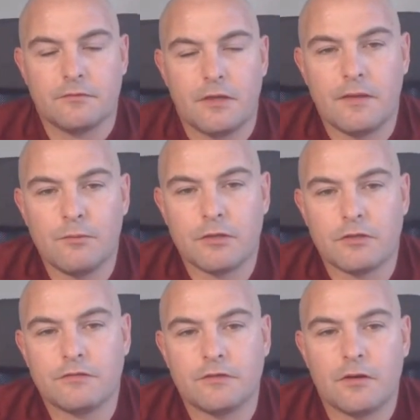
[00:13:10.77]
and then we're going
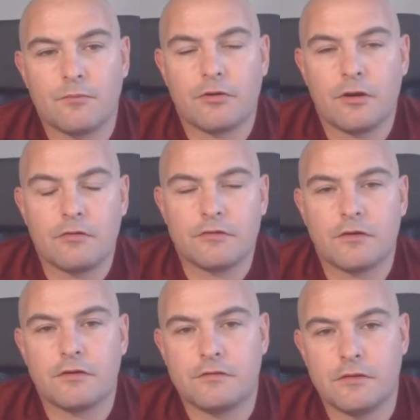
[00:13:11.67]
to start
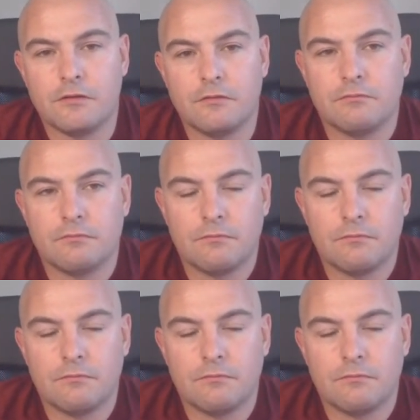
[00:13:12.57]
prioritizing,